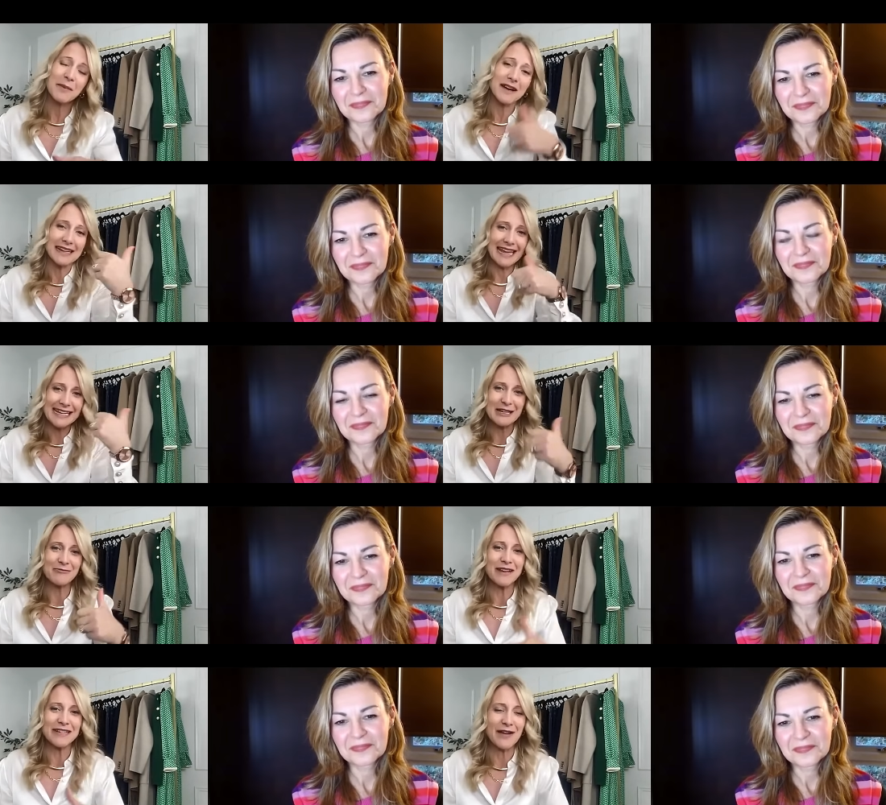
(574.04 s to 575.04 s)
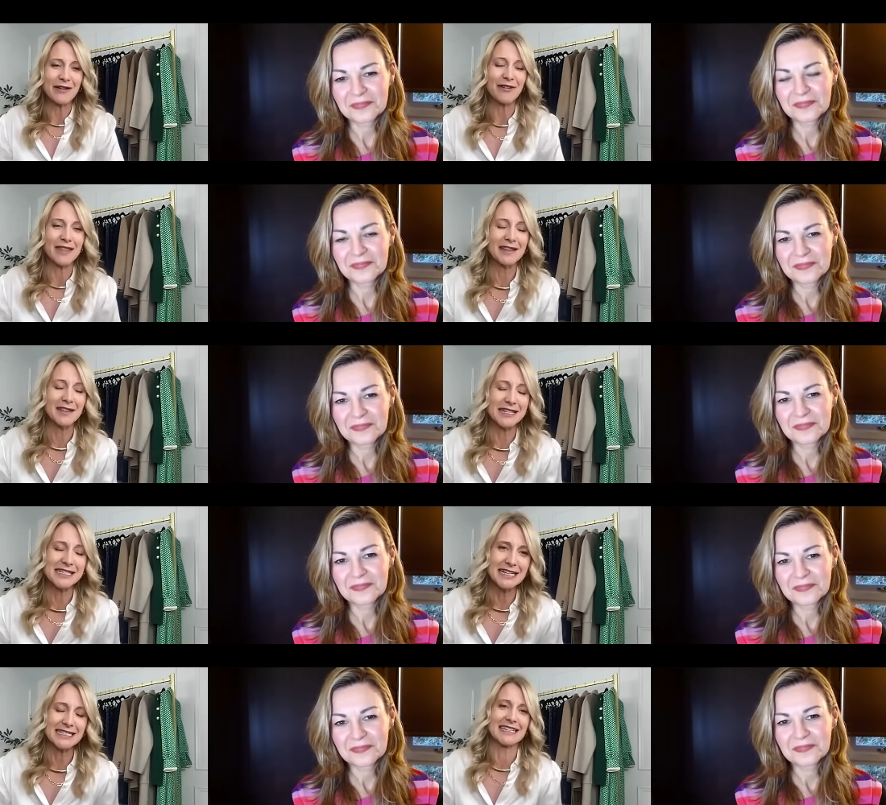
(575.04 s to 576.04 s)
Speaker 1: by getting rid of everything that
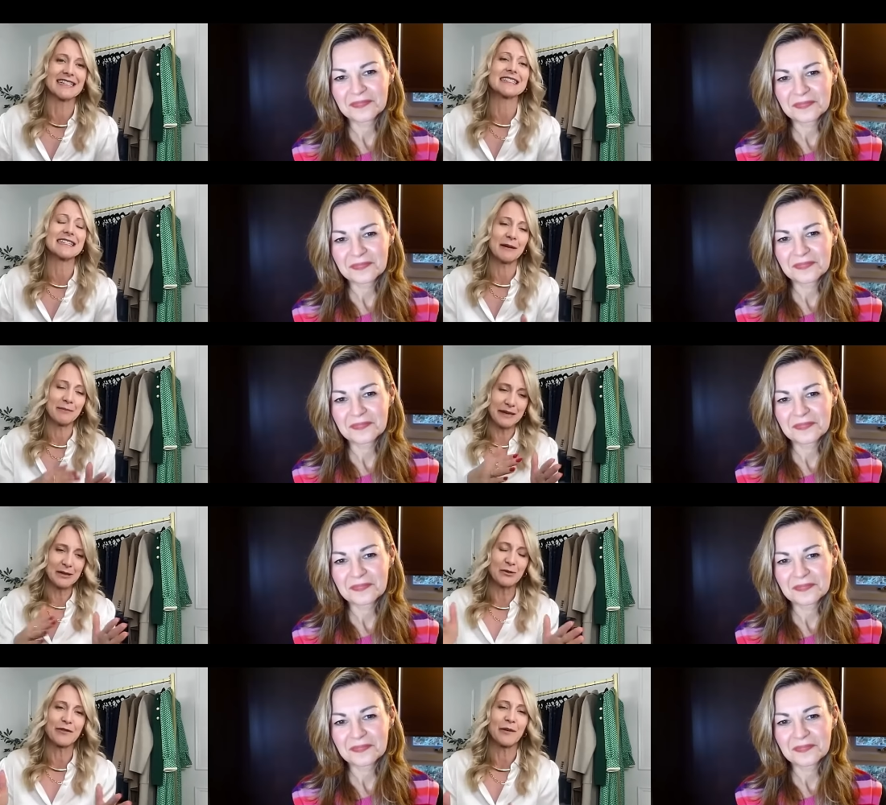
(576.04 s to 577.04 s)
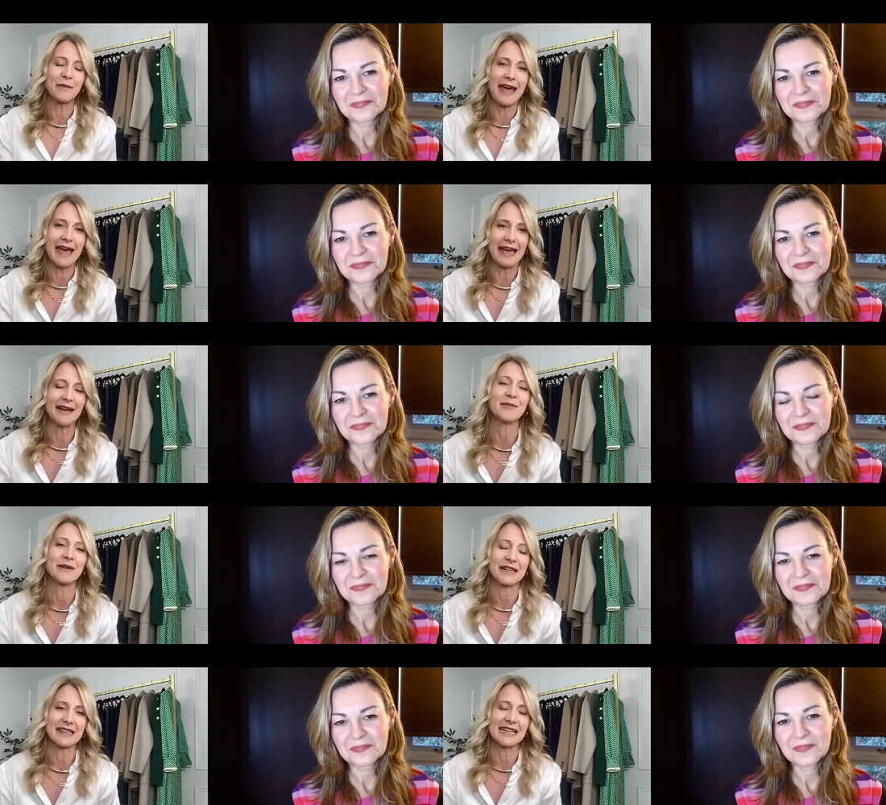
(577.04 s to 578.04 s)
doesn't and build from there.
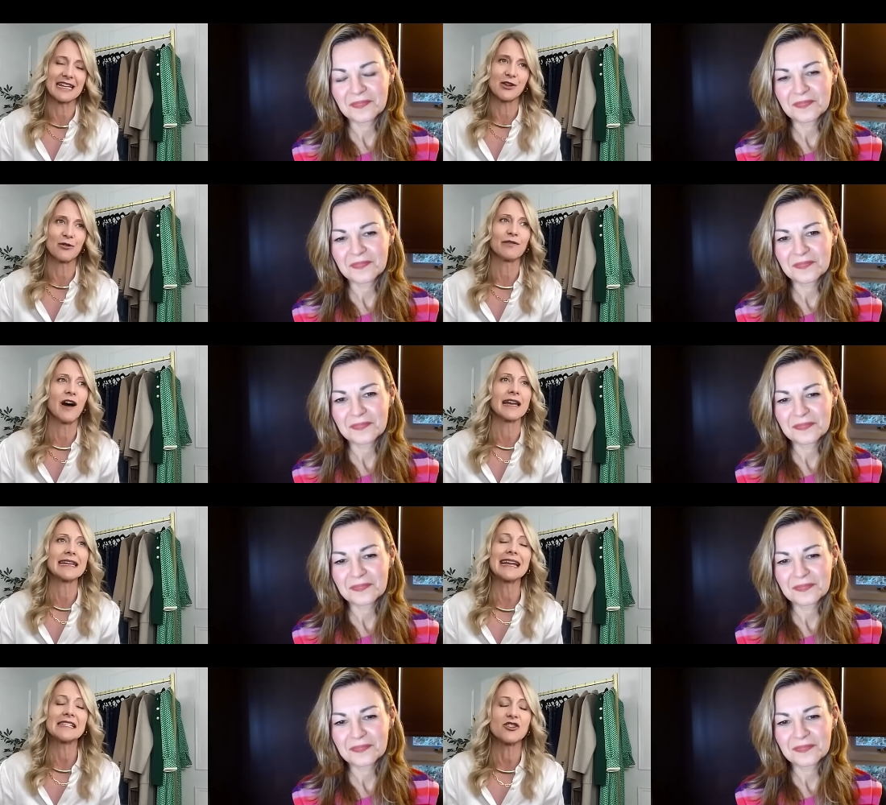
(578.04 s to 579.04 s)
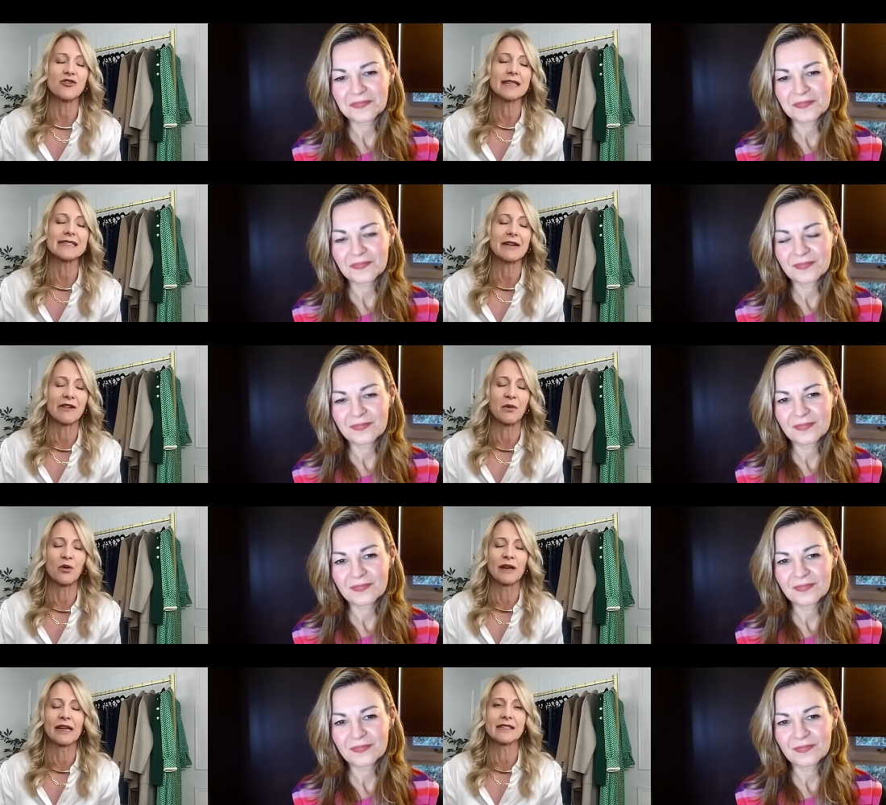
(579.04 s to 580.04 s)
And I think you'll find getting dressed every
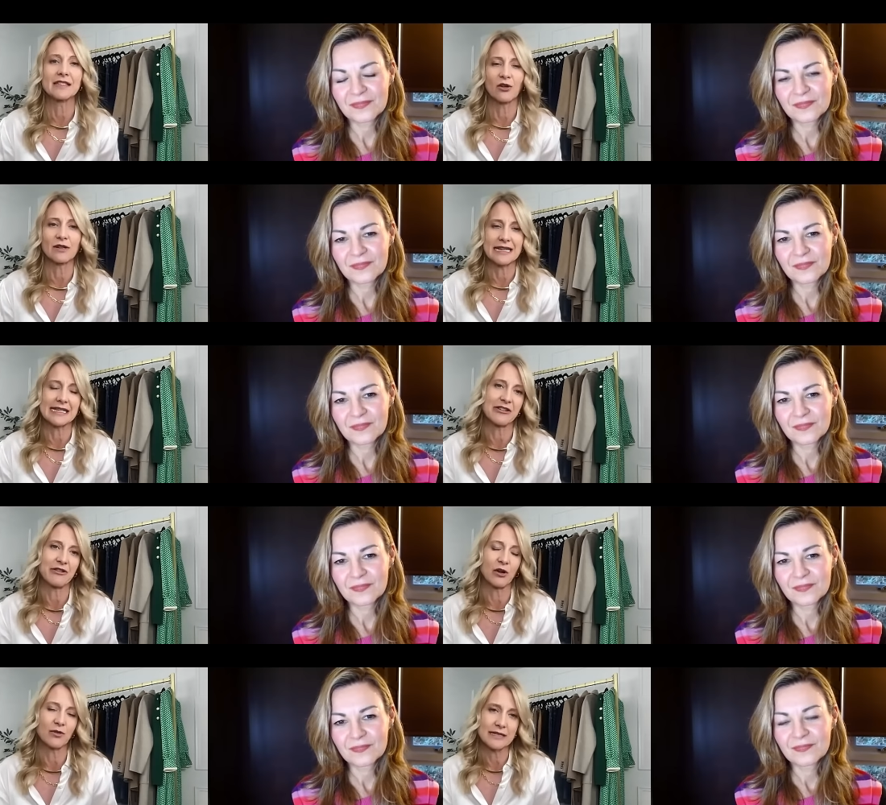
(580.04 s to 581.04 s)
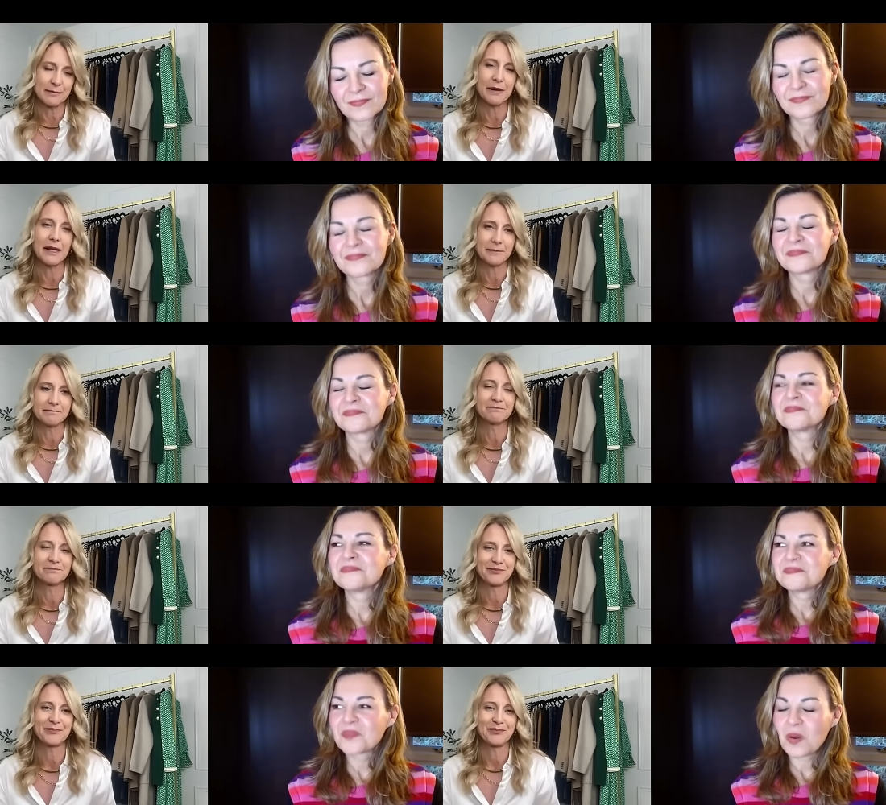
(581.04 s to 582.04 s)
morning
Speaker 2: is a lot easier and a lot simpler.
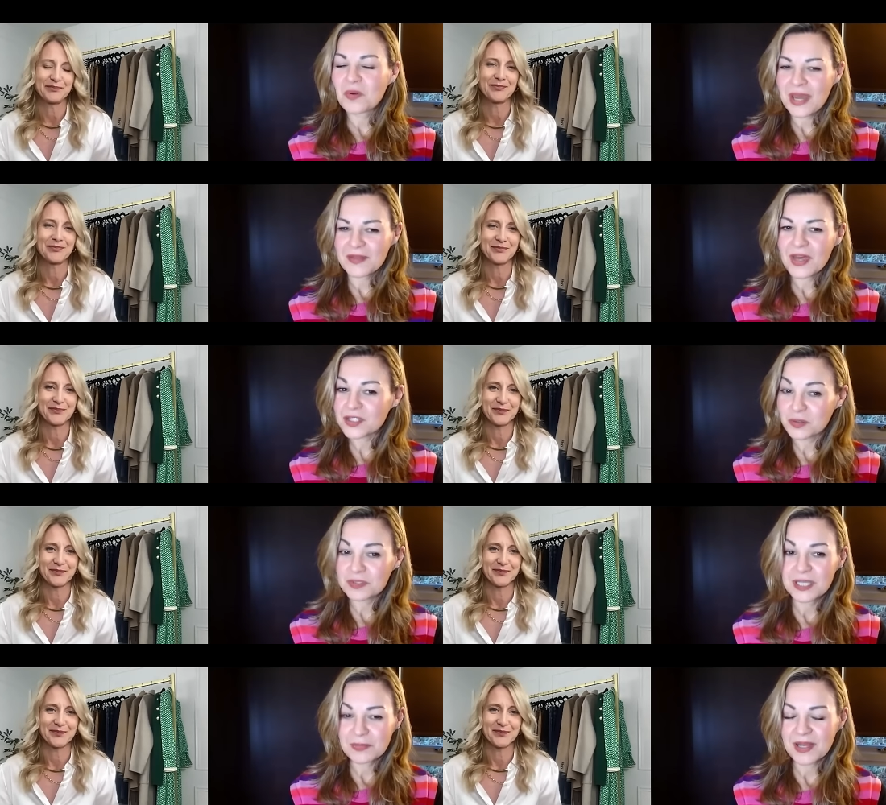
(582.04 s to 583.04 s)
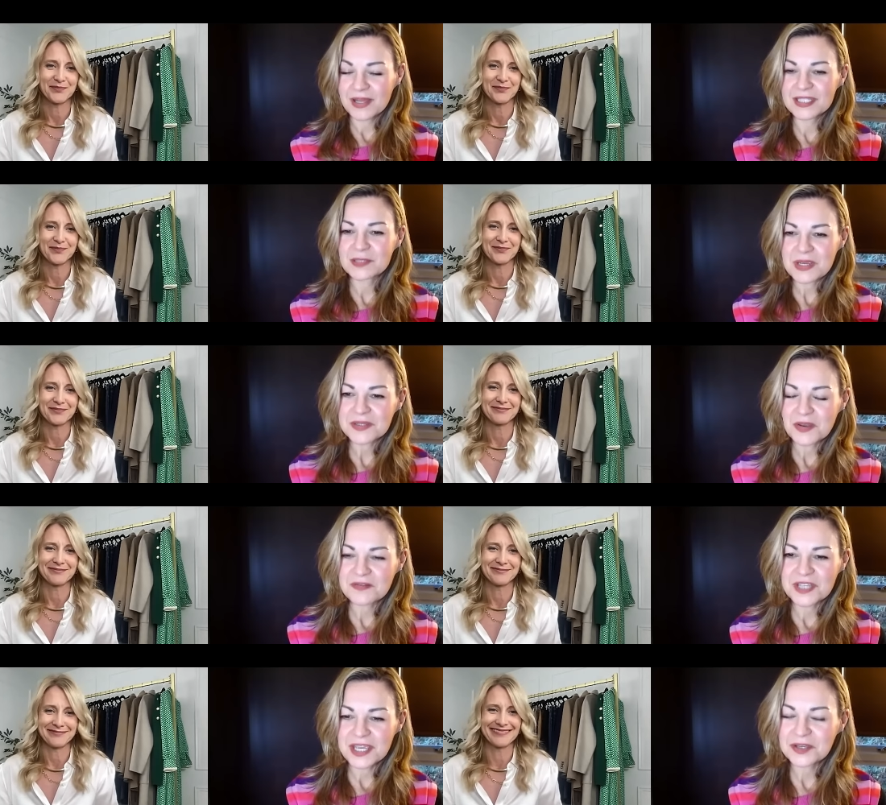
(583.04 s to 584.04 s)
Okay, that totally applies to me. So I've
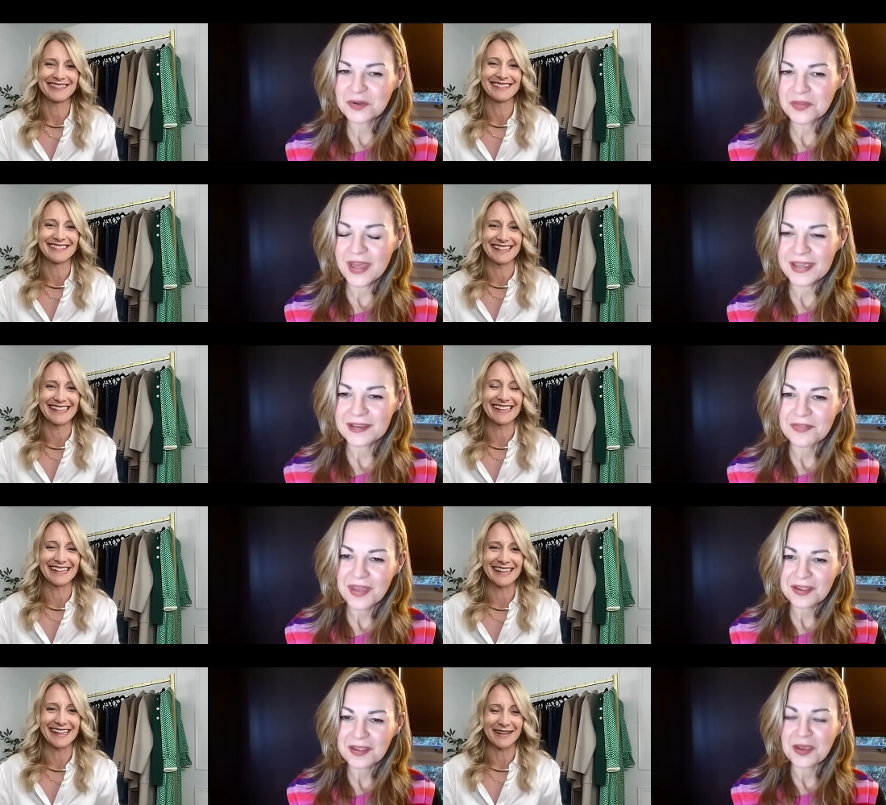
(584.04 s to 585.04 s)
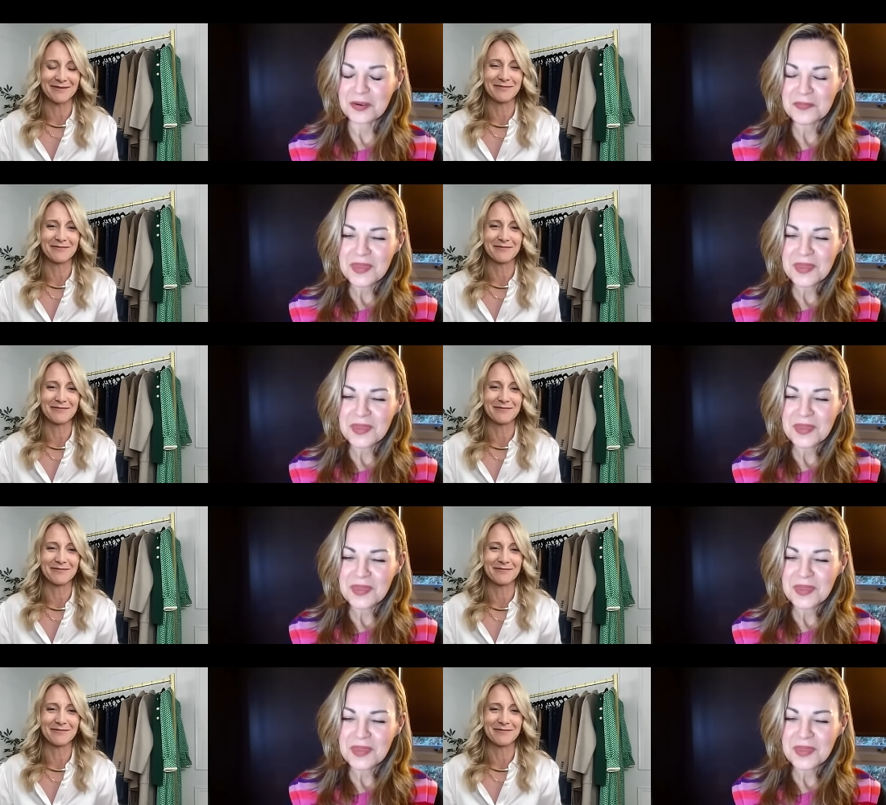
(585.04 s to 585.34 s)
taken all that in. Thank you.